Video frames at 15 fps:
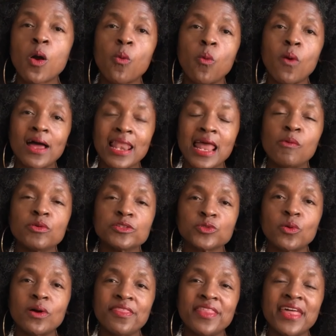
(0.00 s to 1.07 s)
While I was
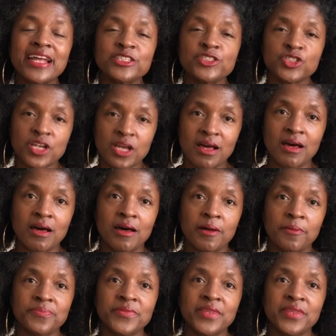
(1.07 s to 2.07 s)
on that job,